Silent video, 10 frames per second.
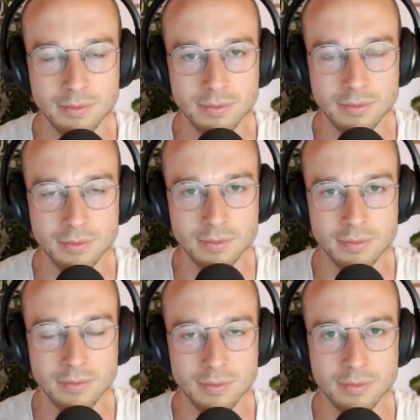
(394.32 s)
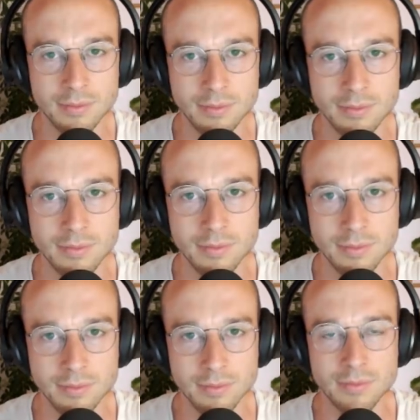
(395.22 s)

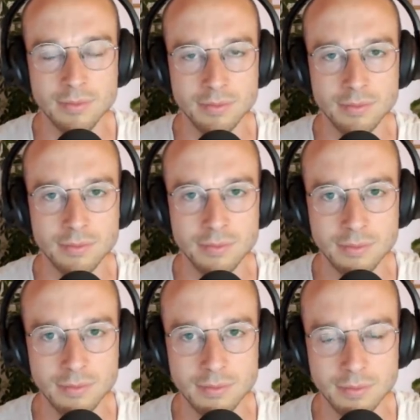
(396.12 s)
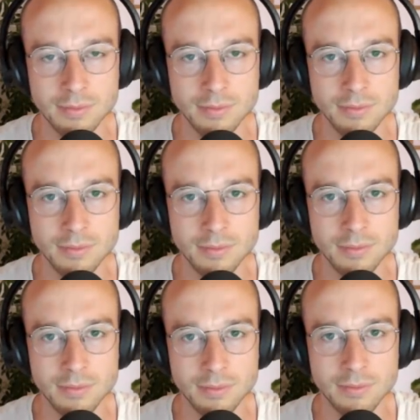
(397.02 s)

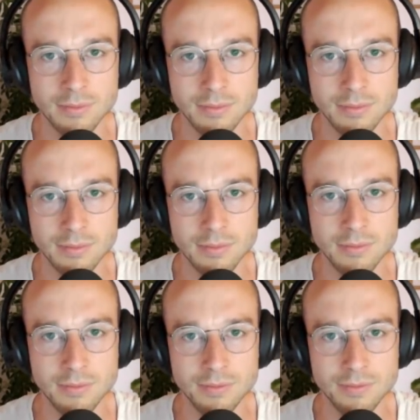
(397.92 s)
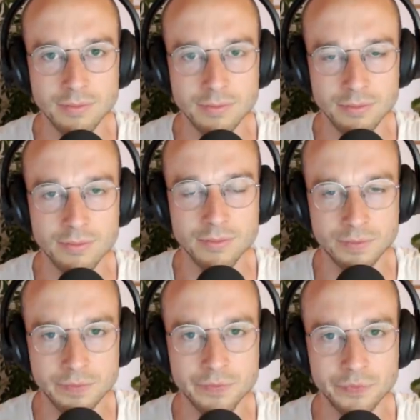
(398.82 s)

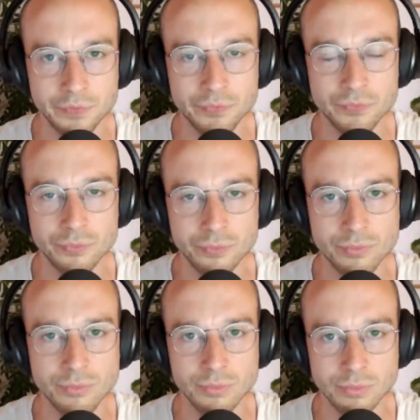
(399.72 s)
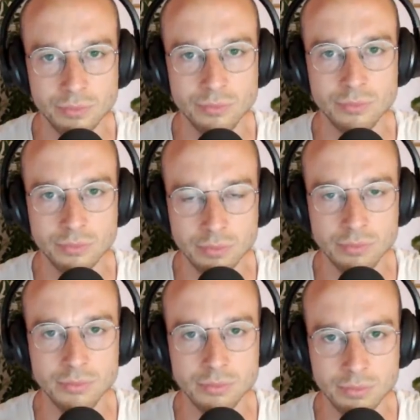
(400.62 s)

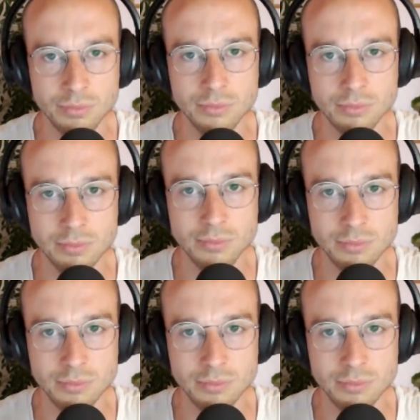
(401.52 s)
No words are spoken by the person on screen.